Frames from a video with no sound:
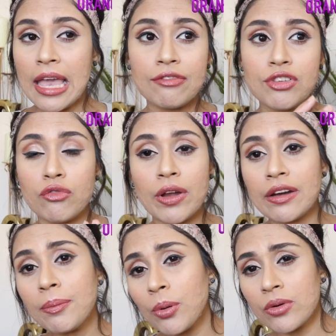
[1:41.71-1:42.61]
If you're
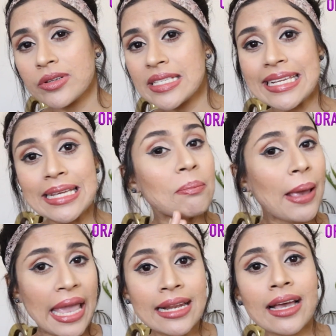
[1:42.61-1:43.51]
very porcelain
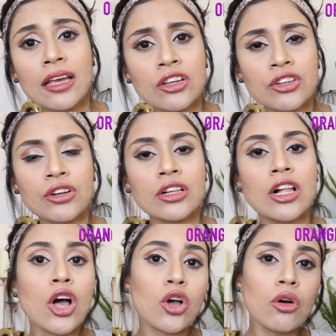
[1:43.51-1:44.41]
pale kind of
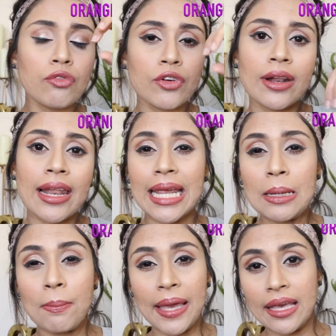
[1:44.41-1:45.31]
girl, go for a
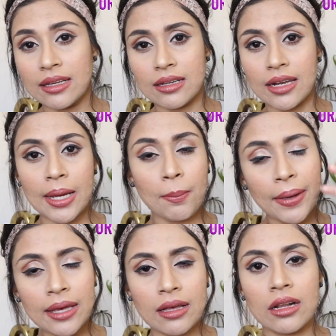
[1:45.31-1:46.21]
light pink, like a
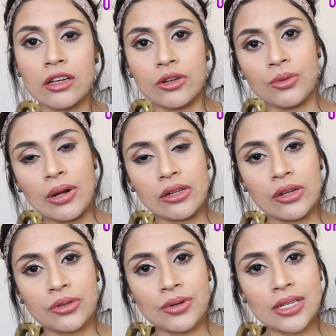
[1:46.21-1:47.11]
pink color
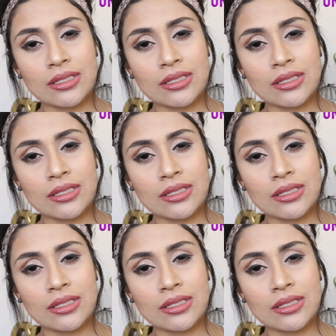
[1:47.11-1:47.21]
corrector.